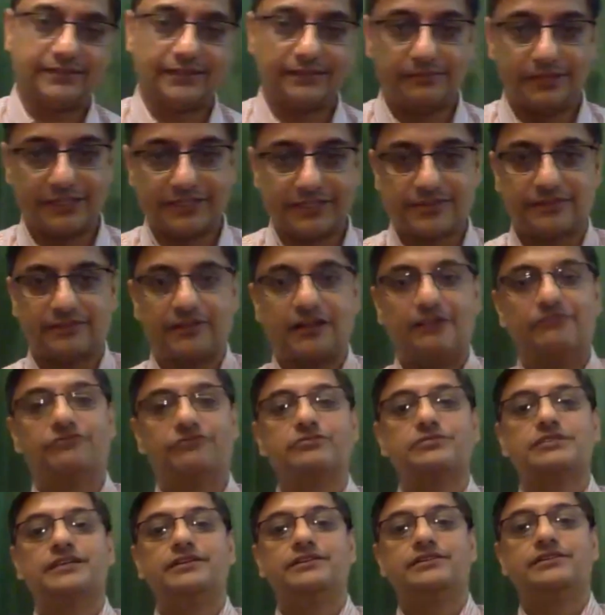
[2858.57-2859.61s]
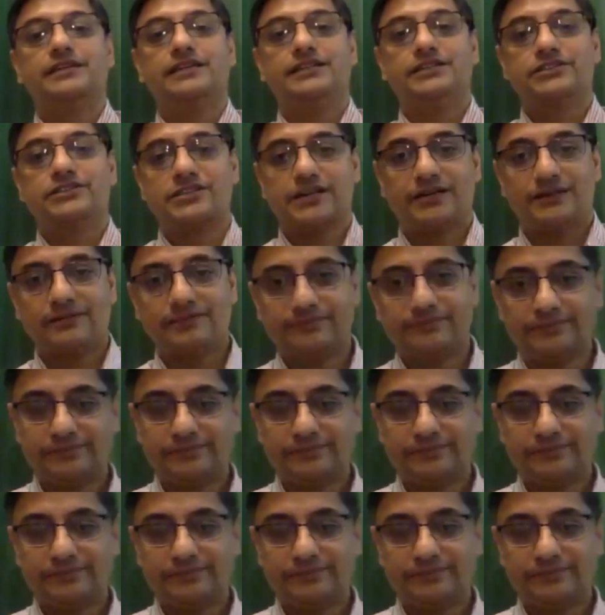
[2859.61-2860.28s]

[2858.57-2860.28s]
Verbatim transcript: So it must have come from Central Asia.